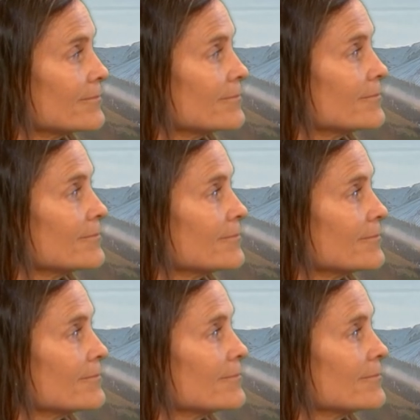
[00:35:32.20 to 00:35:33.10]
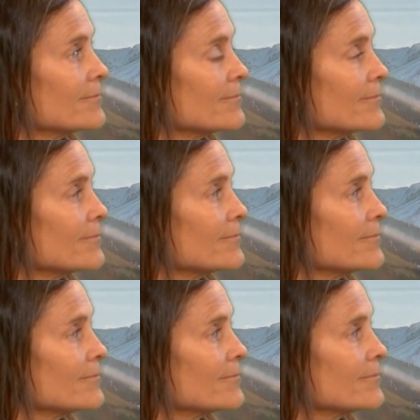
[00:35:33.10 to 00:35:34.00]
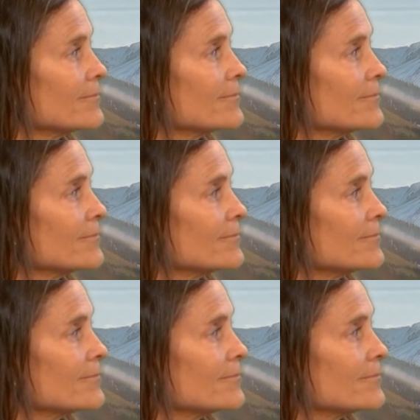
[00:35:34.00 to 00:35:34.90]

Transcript: No words are spoken by the person on screen.